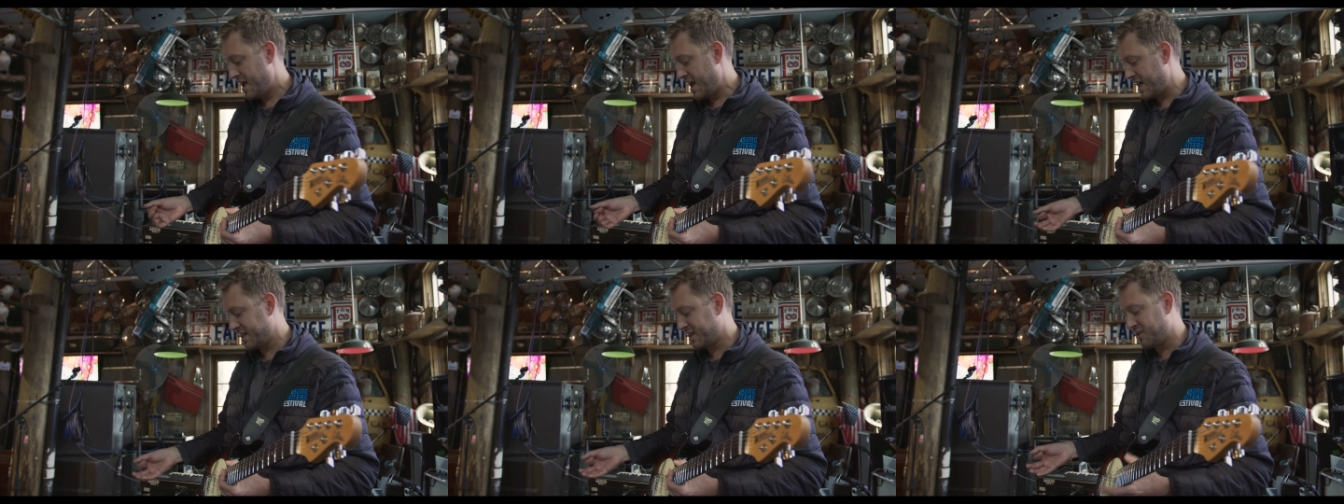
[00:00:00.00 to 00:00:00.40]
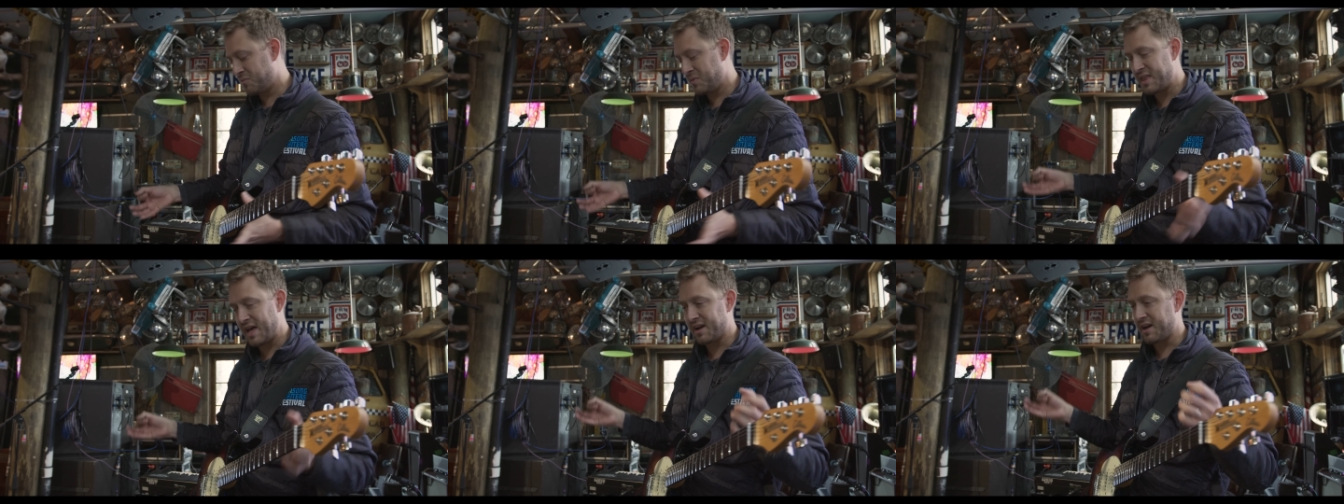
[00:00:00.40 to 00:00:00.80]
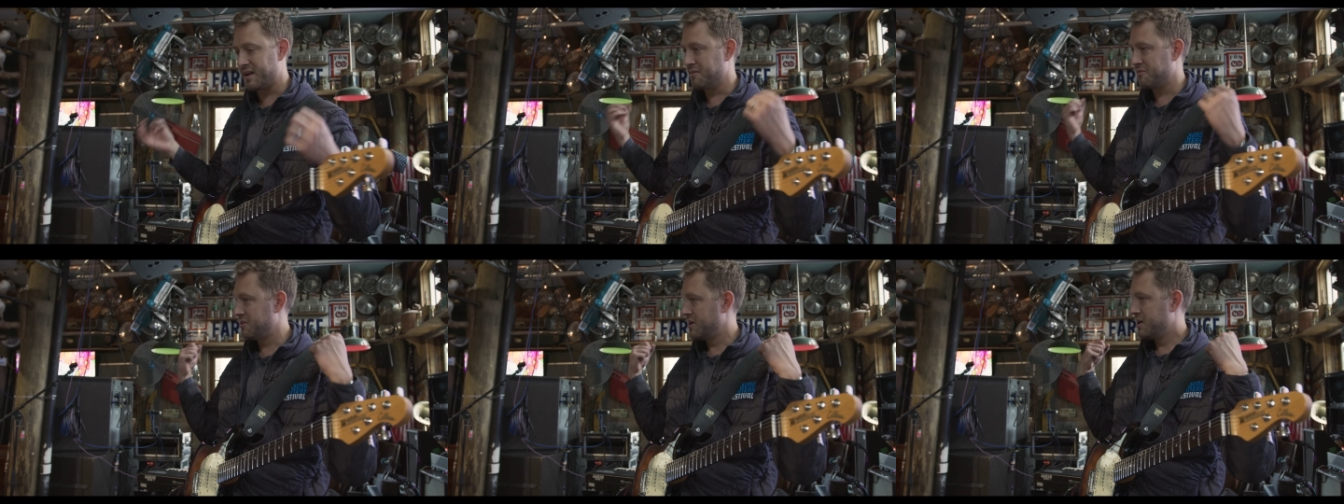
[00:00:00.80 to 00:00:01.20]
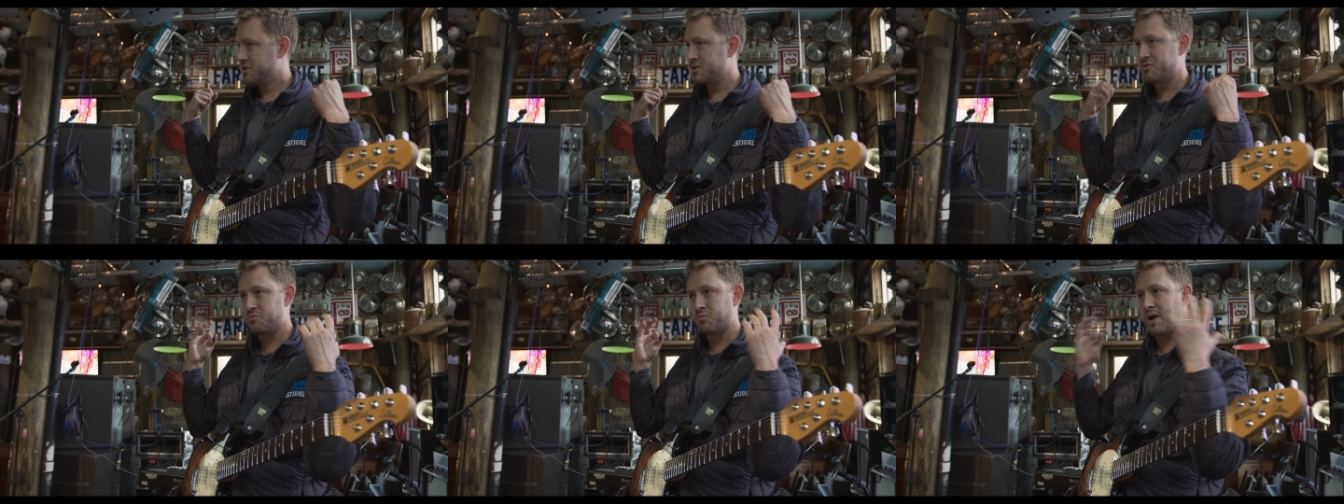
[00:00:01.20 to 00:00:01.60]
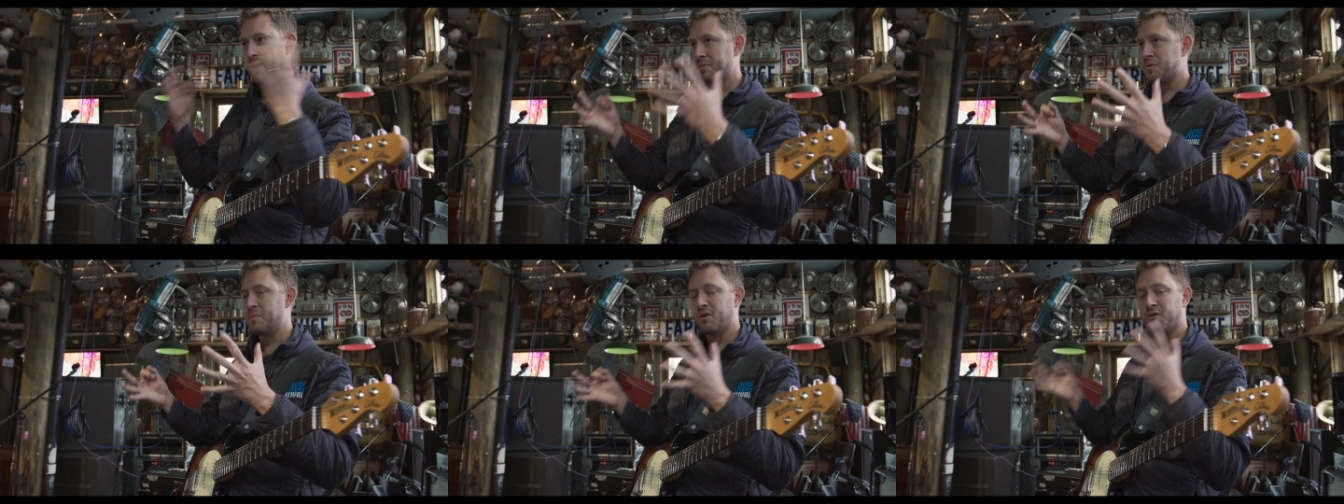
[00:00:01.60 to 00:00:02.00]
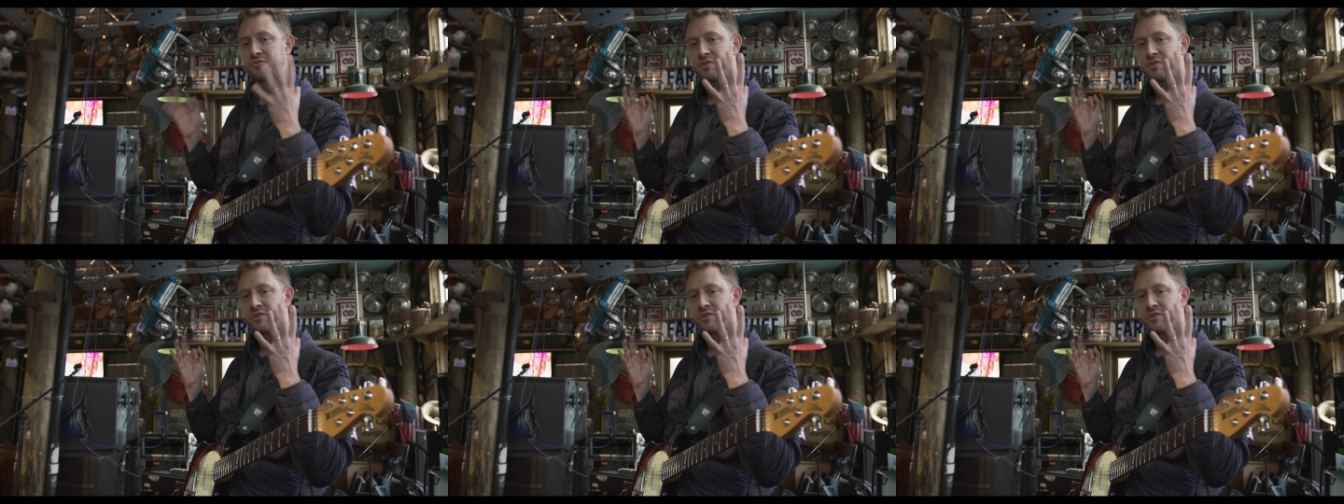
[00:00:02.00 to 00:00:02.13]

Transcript: and it gives me that kind of just right up the middle